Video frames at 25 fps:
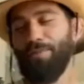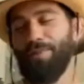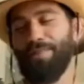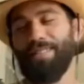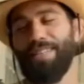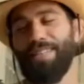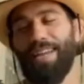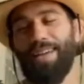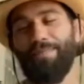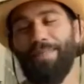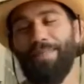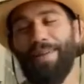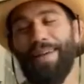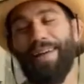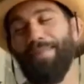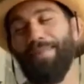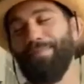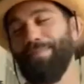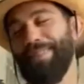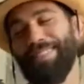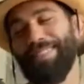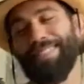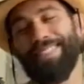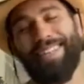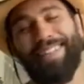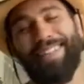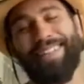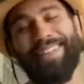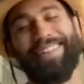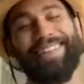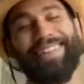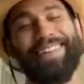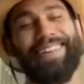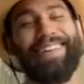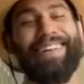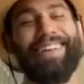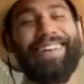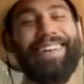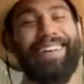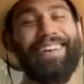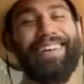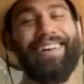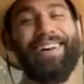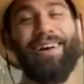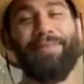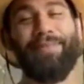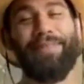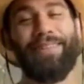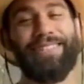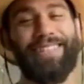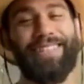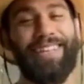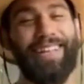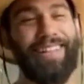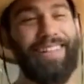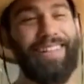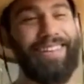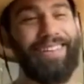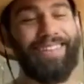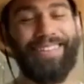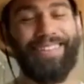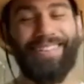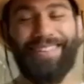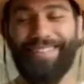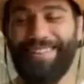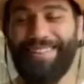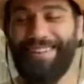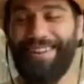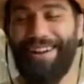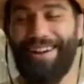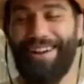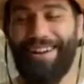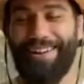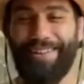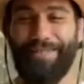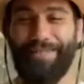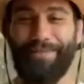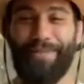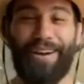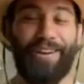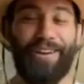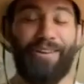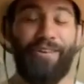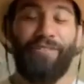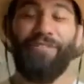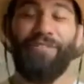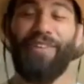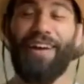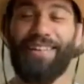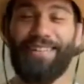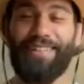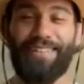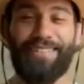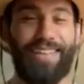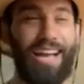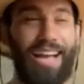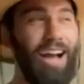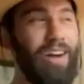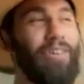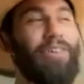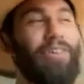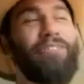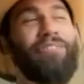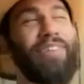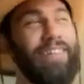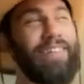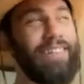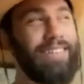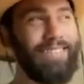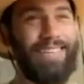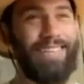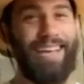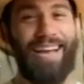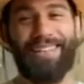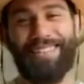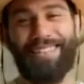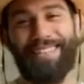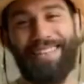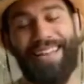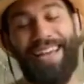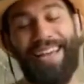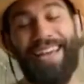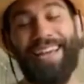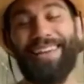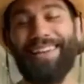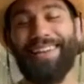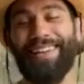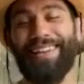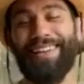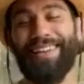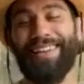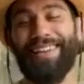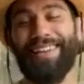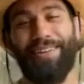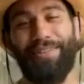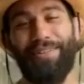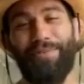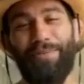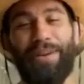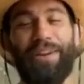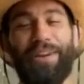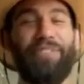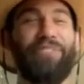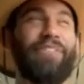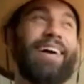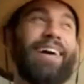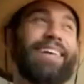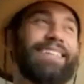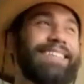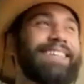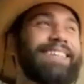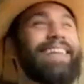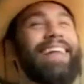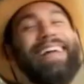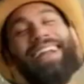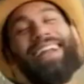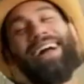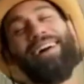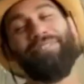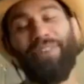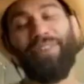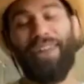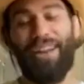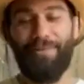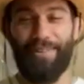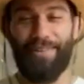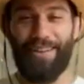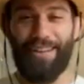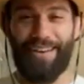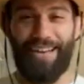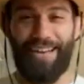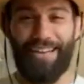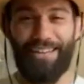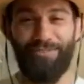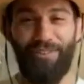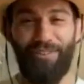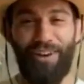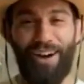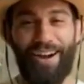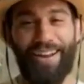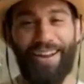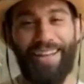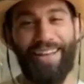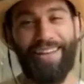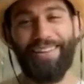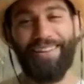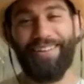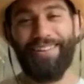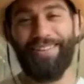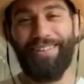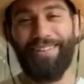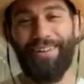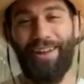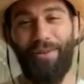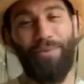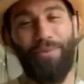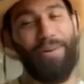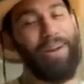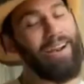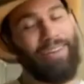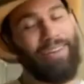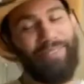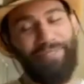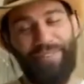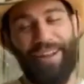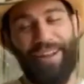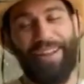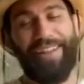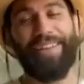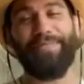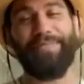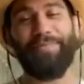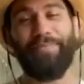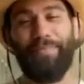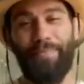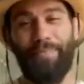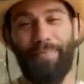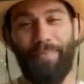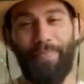damn, man, I'm be chilling. I'm ready to go fight this guy. I'll go fight this guy today. We can fight today, and I'll fight him again next Friday. I'm ready to fight him.